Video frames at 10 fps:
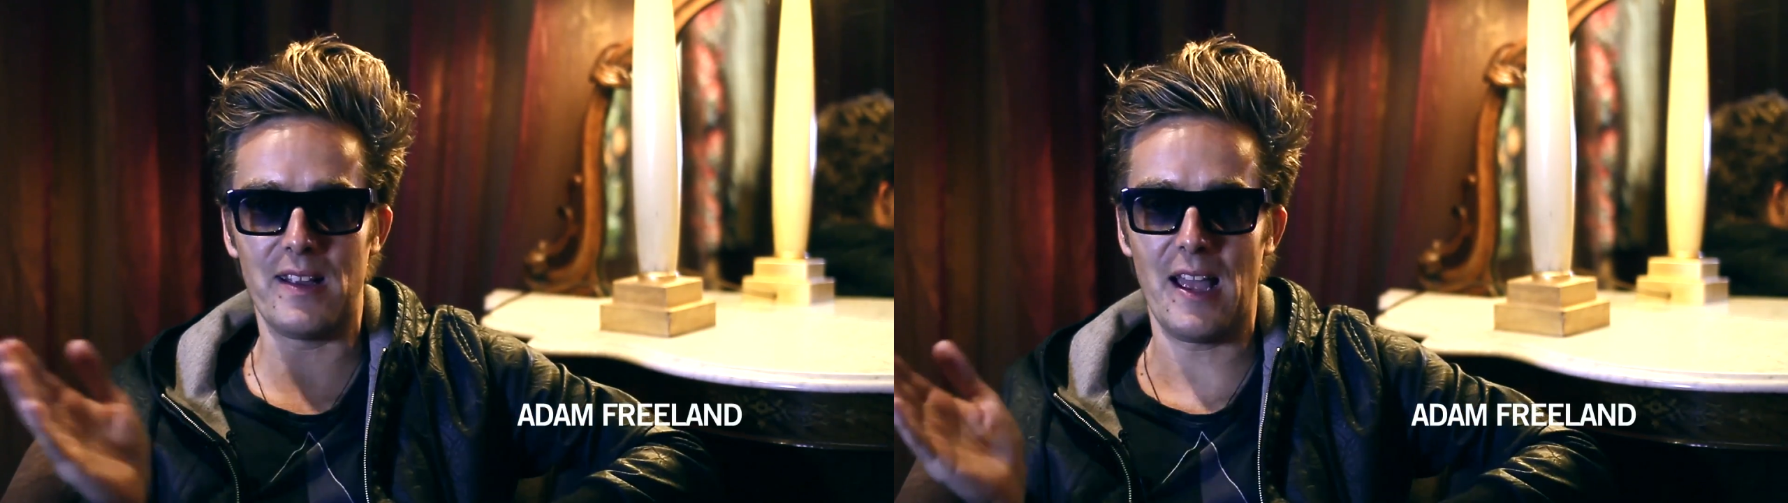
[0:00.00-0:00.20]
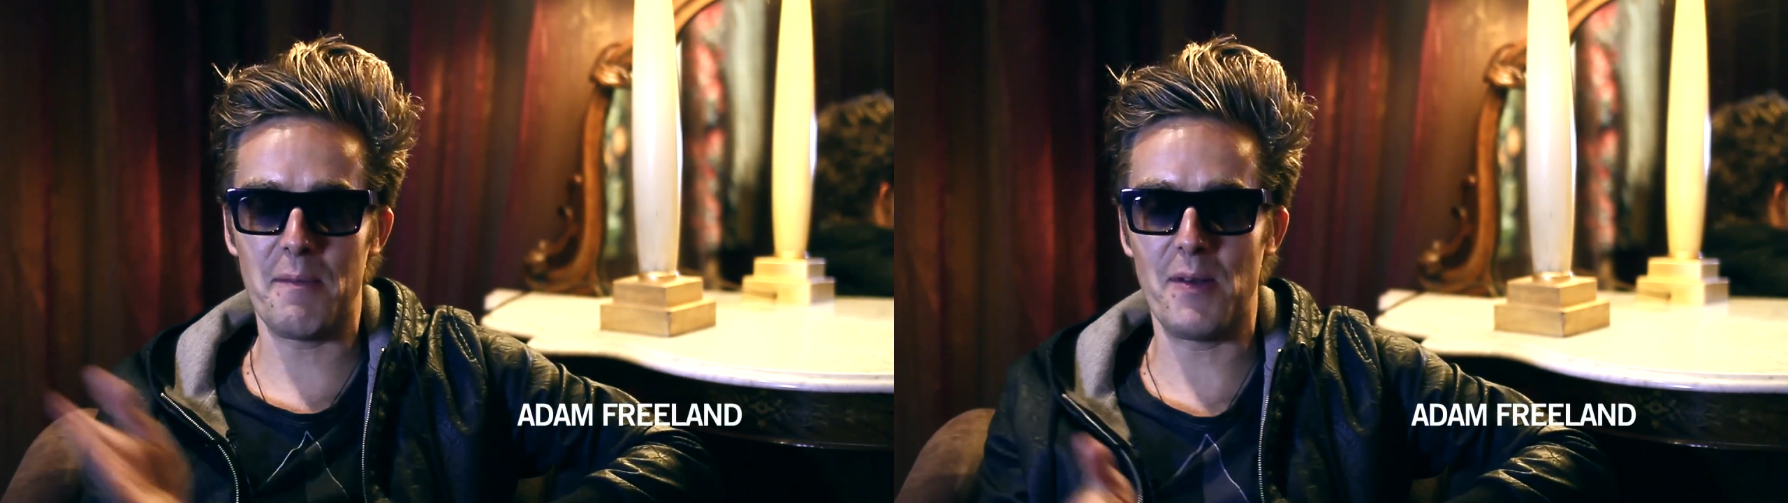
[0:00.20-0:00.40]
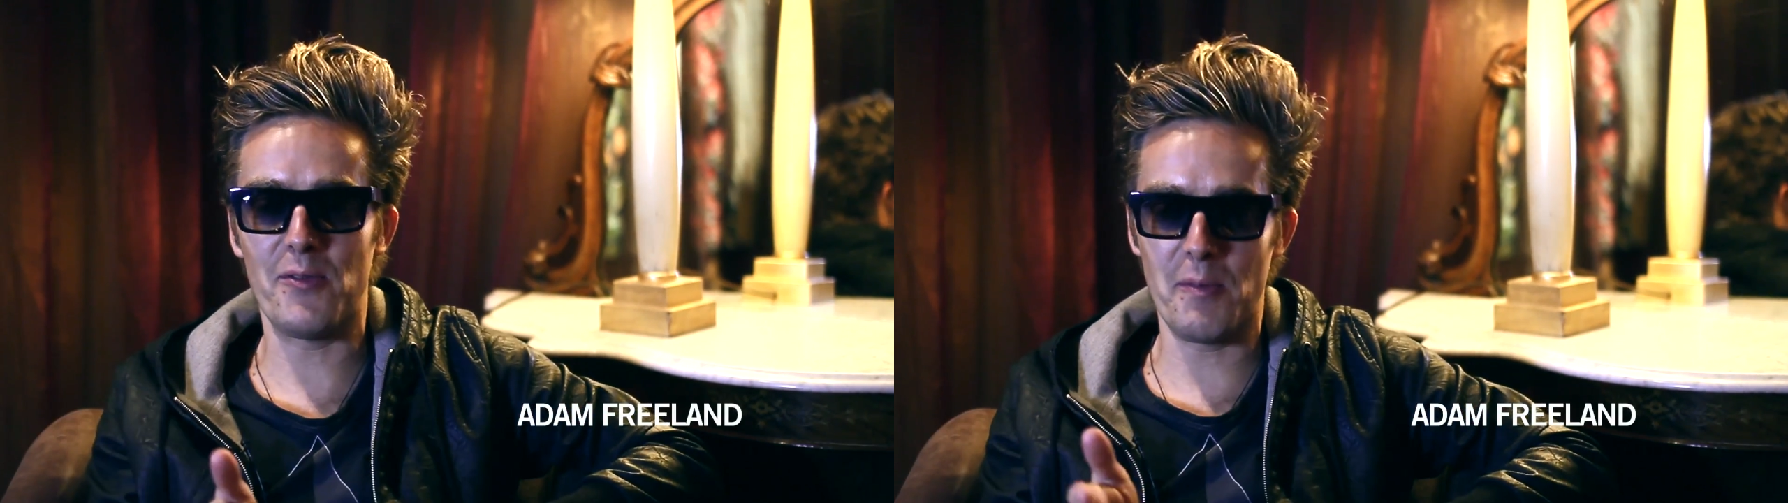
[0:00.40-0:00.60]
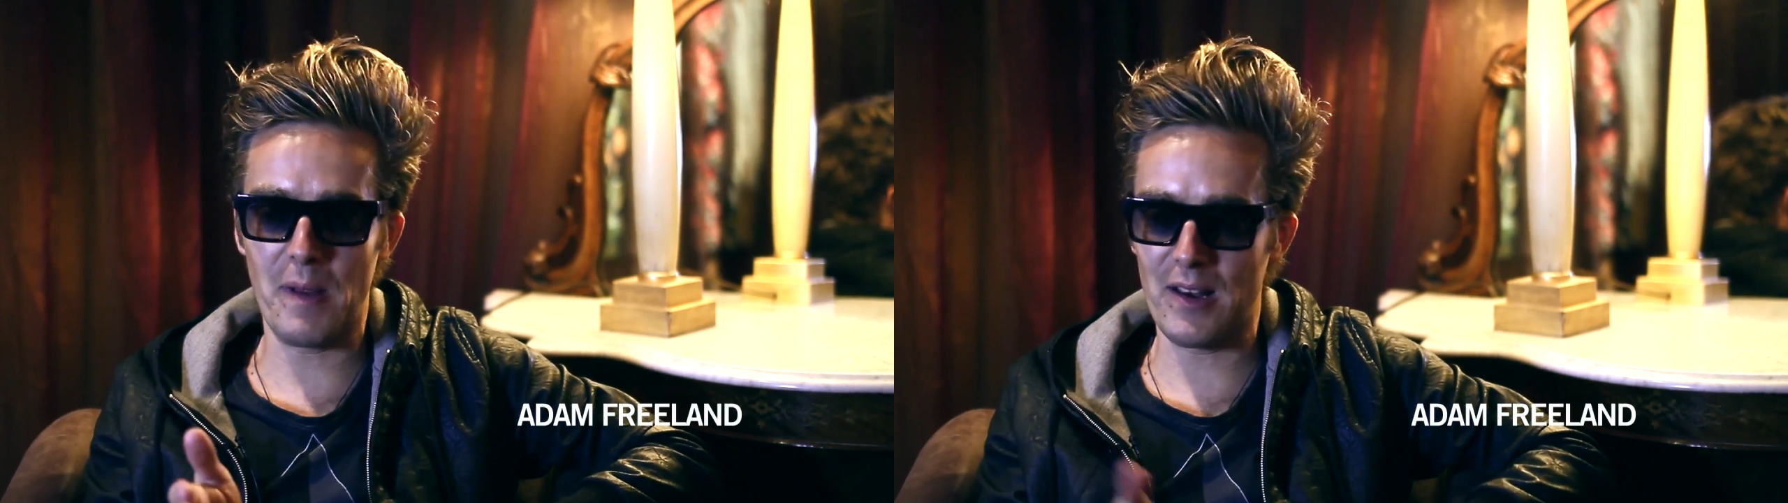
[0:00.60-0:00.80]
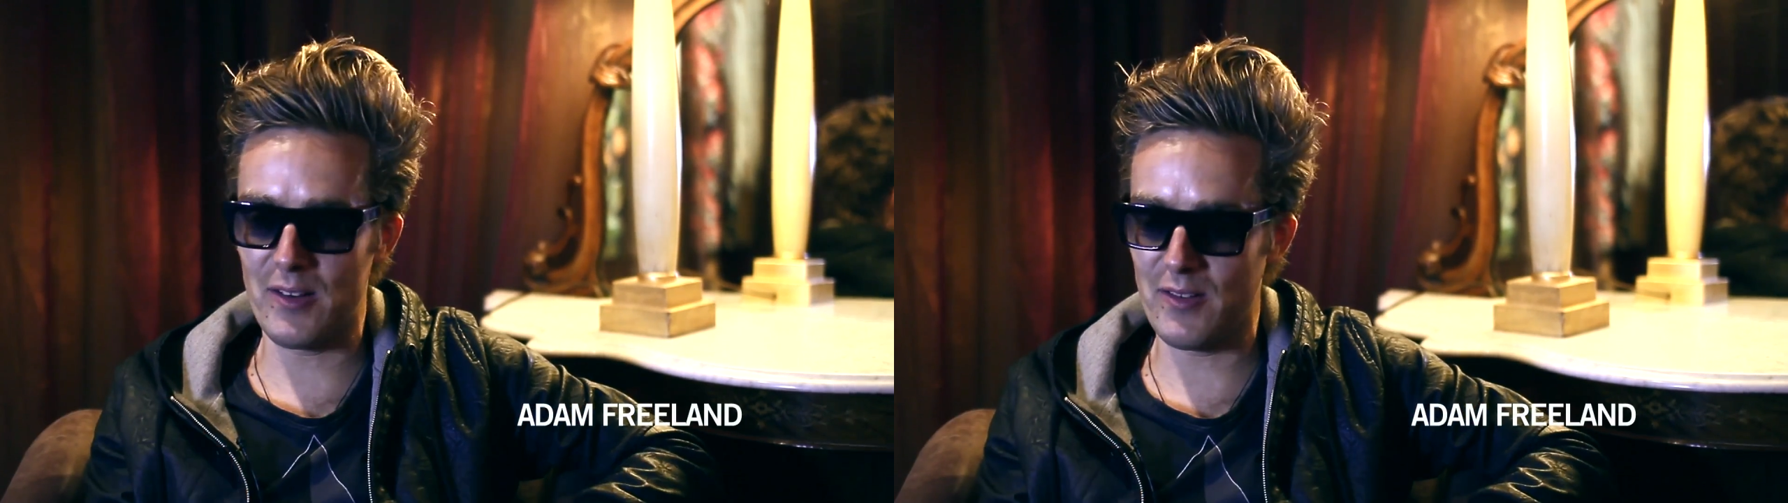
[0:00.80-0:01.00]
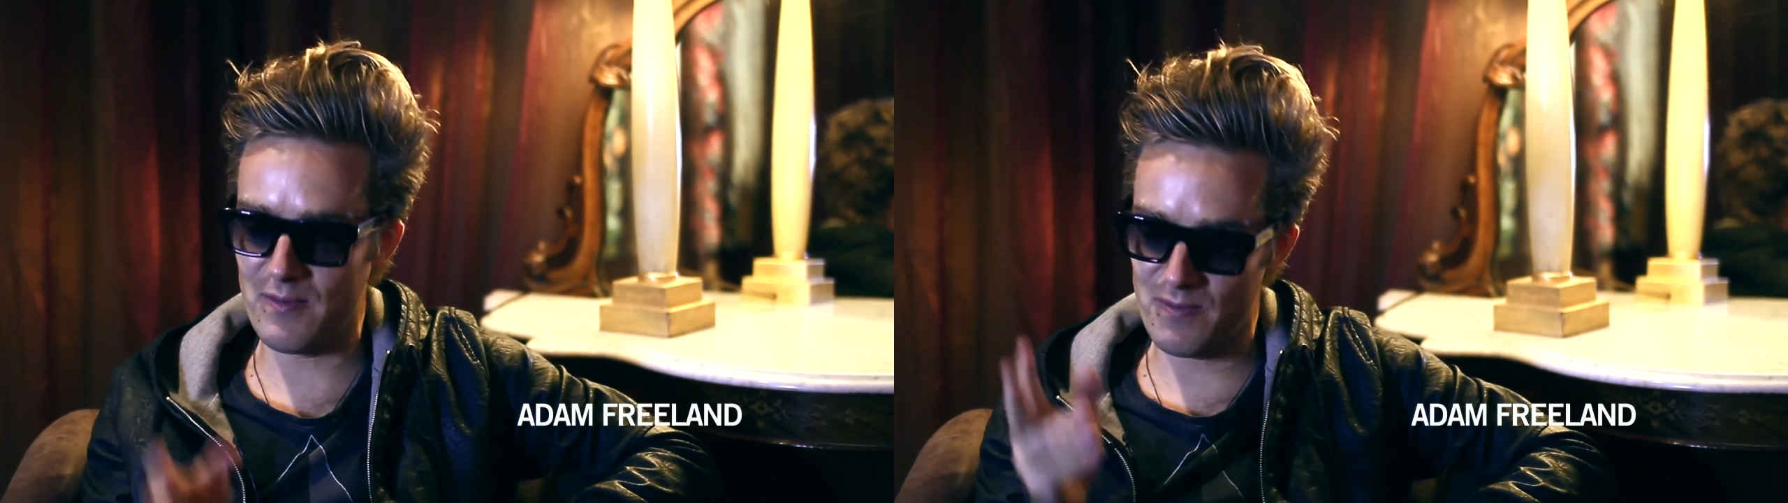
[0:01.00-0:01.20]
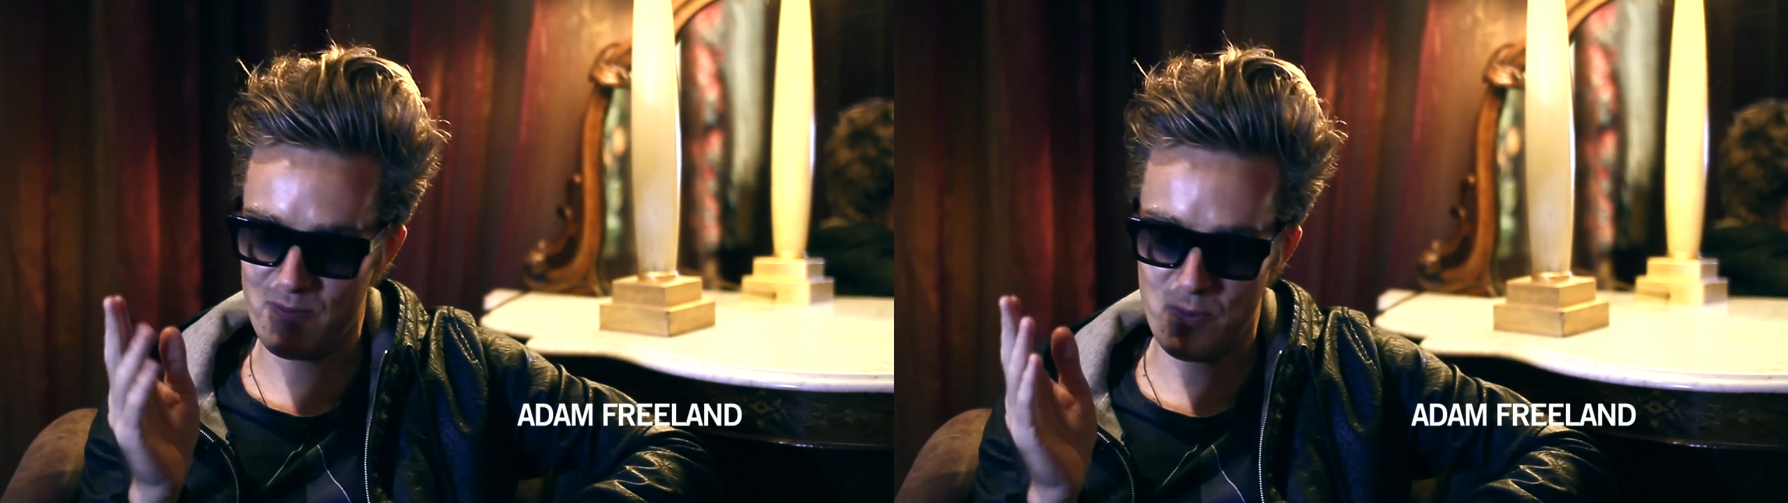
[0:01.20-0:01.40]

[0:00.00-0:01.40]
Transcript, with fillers: Came in from England,